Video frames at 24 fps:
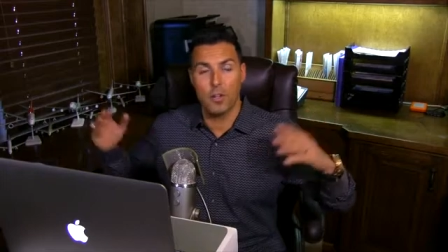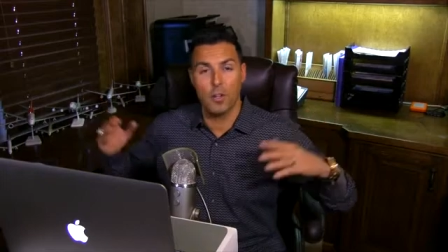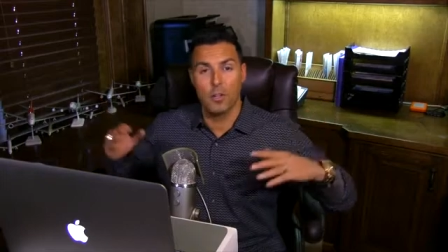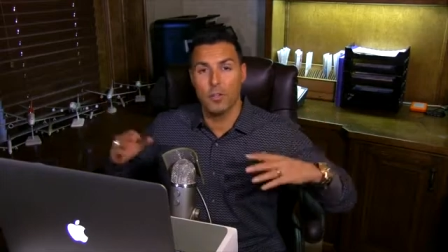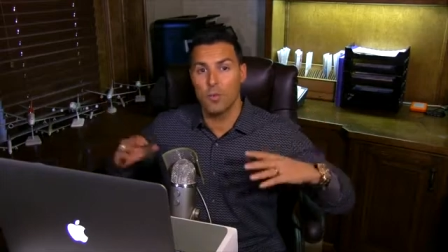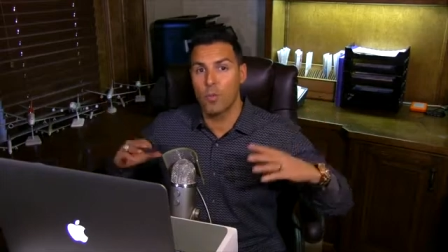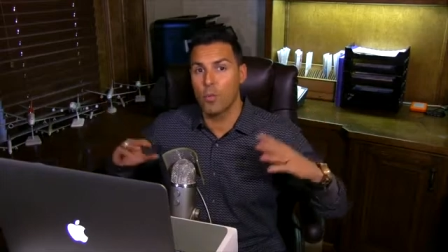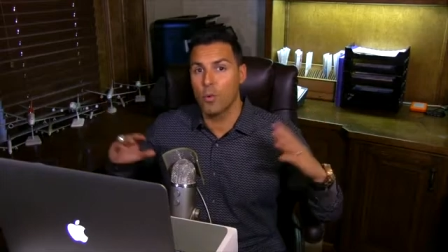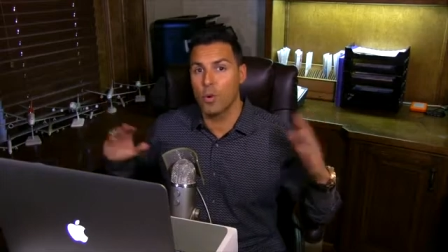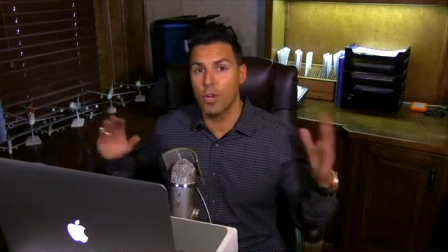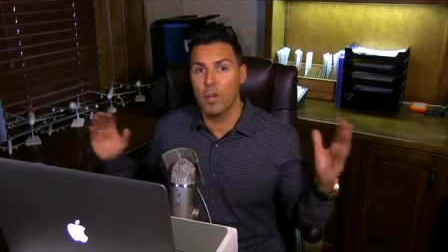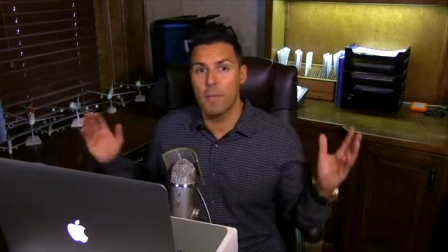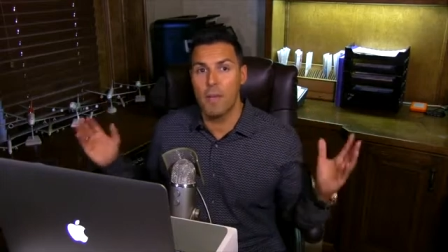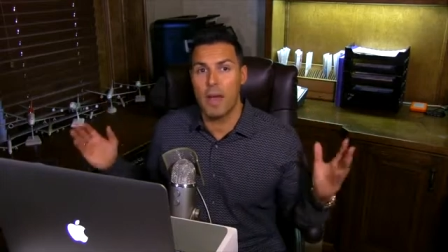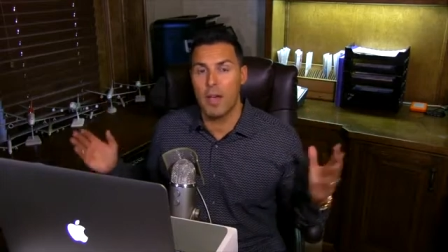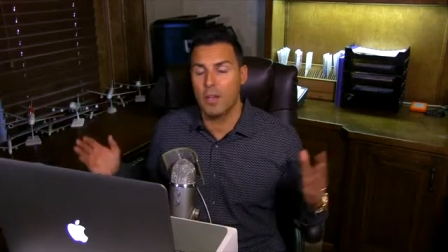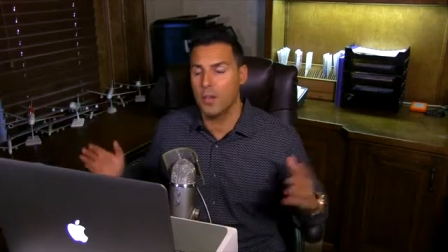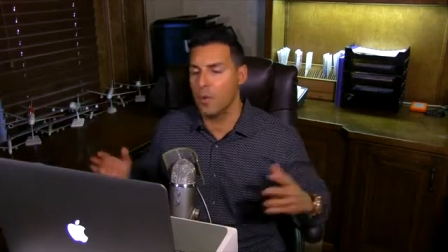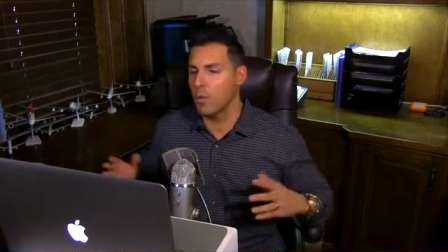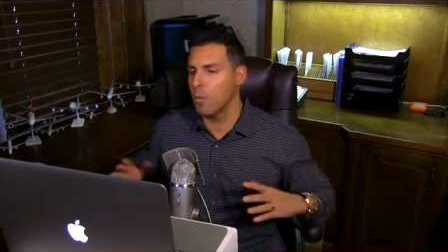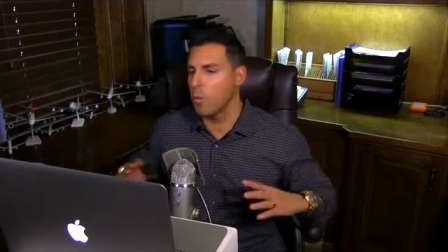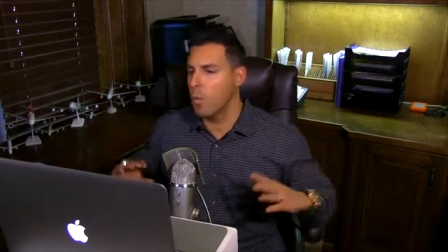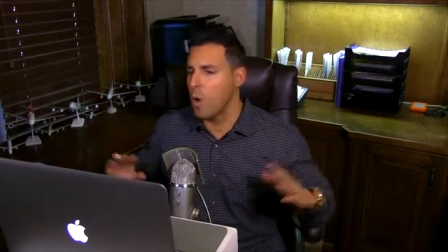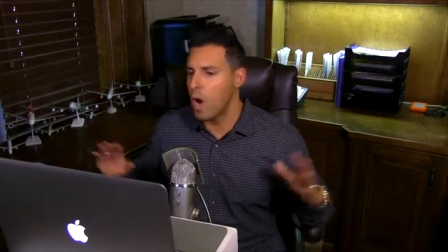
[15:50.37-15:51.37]
Don't have to worry
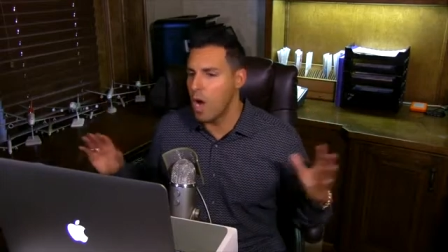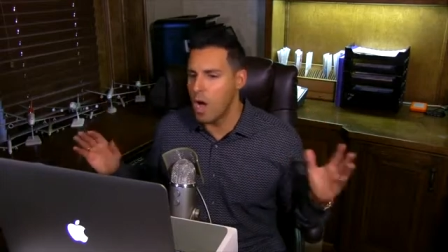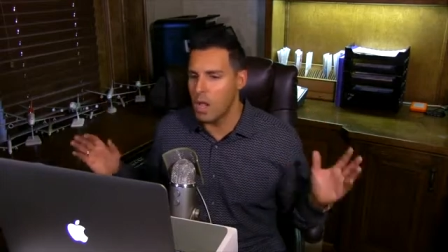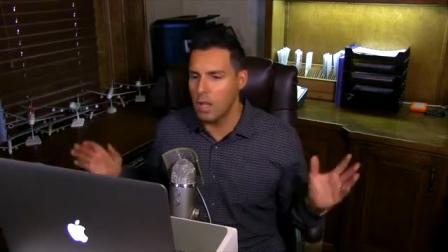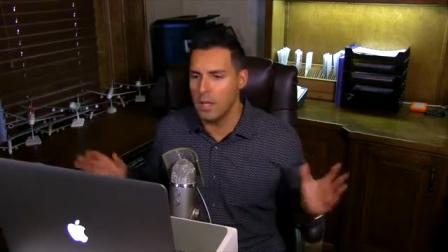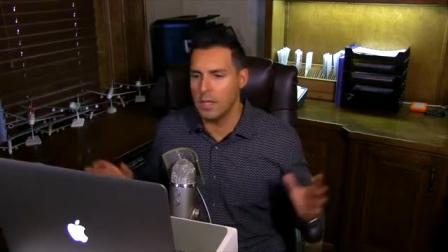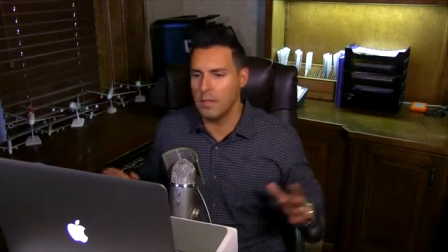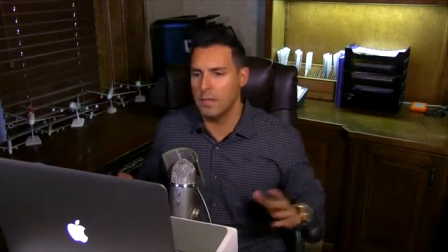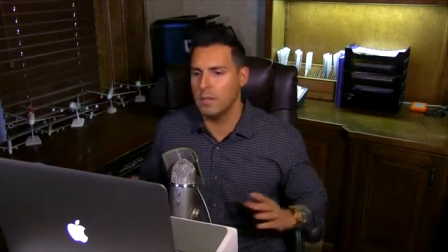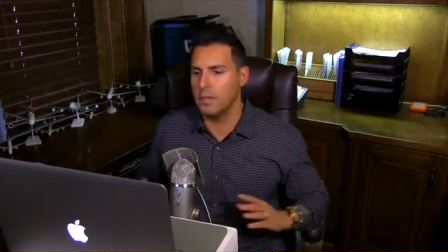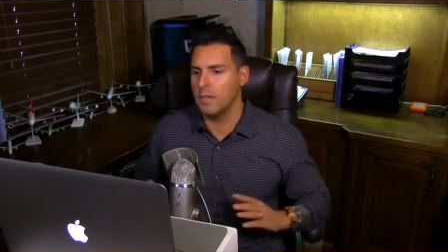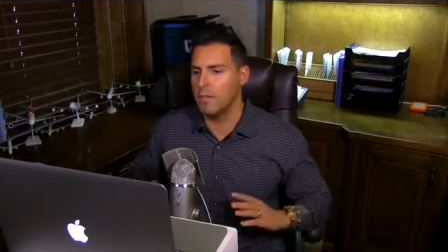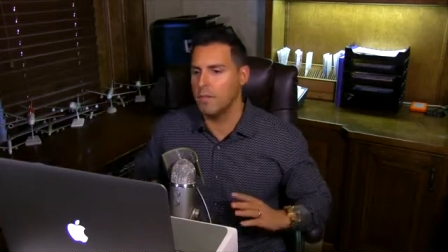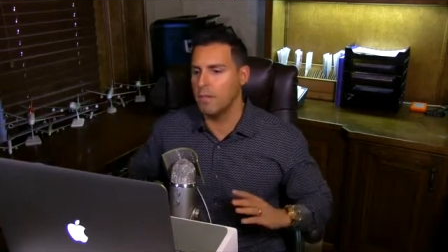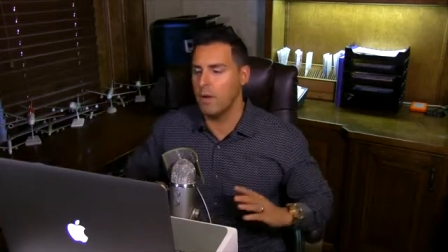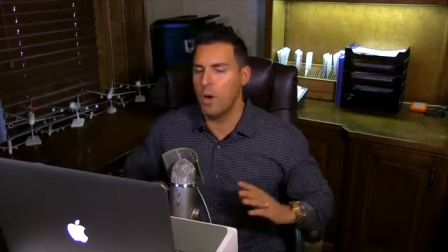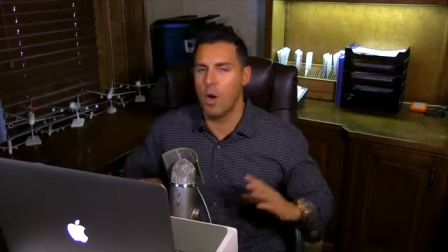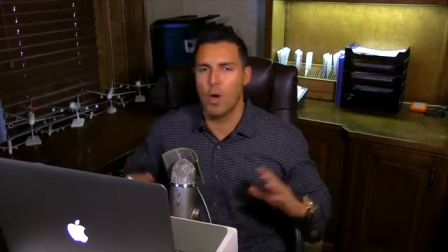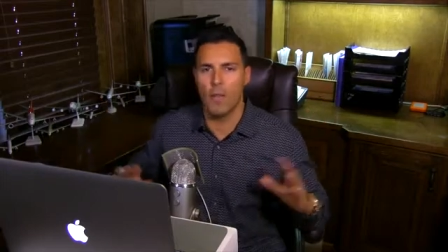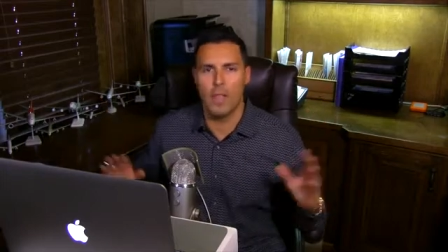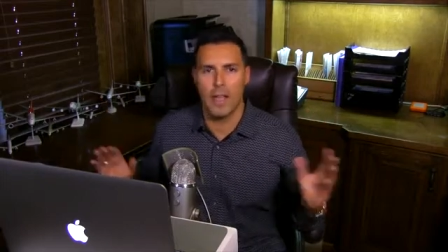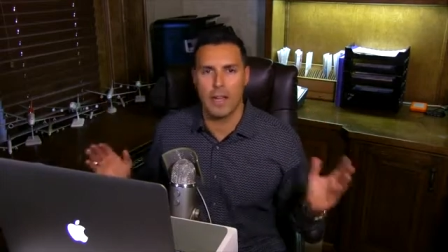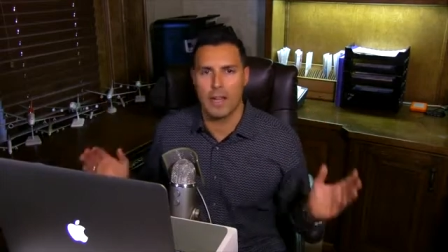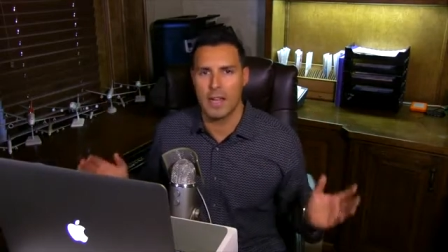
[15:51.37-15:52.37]
about your wallet and
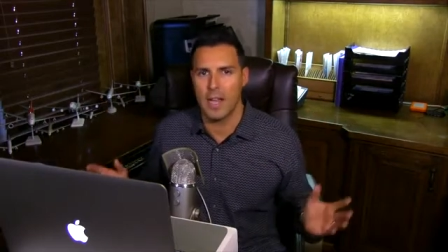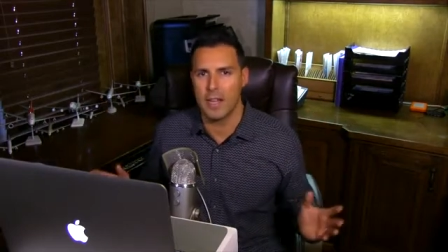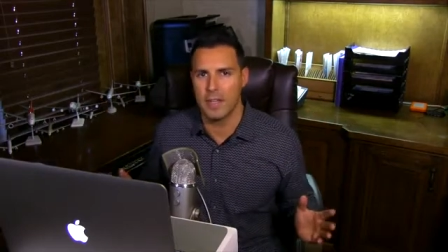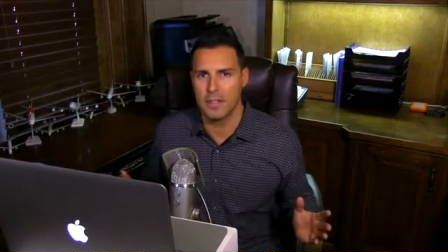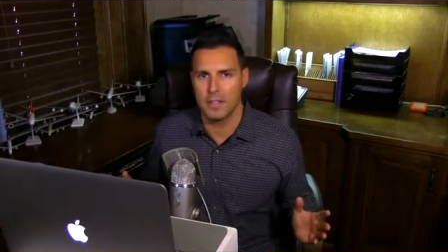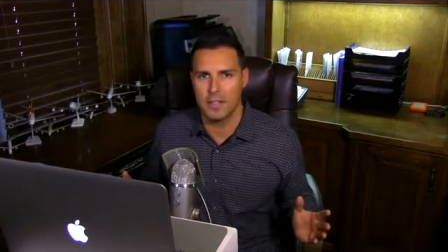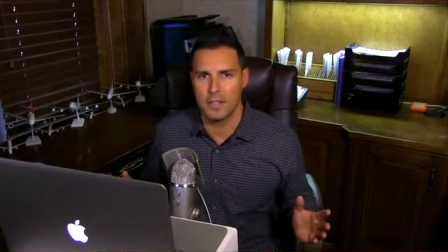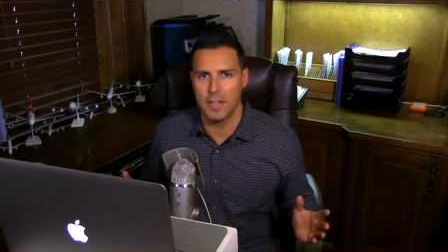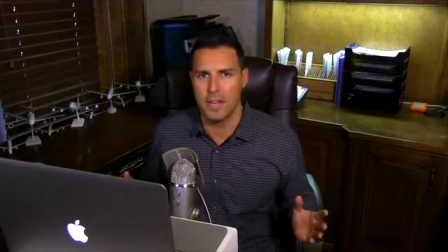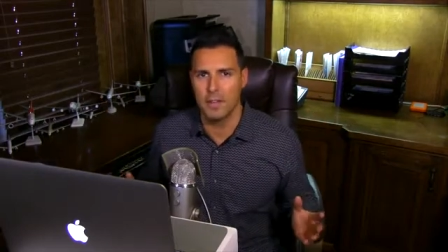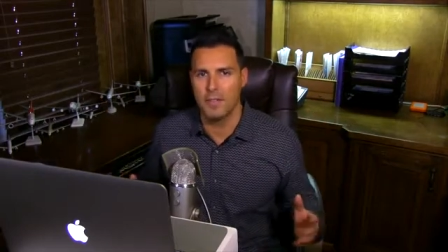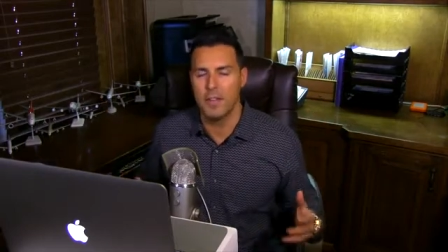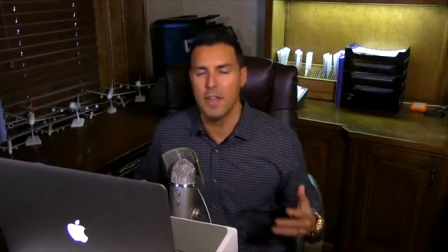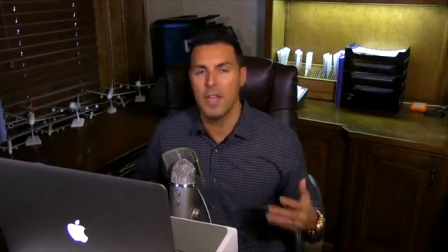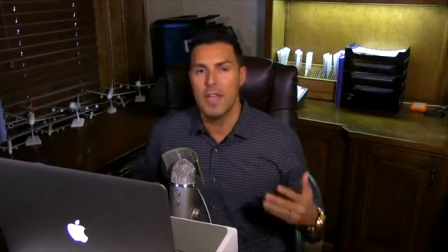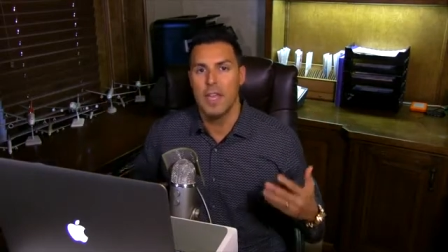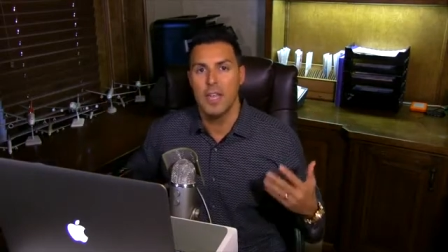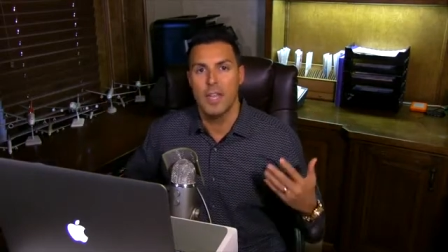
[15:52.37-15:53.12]
all that kind of stuff.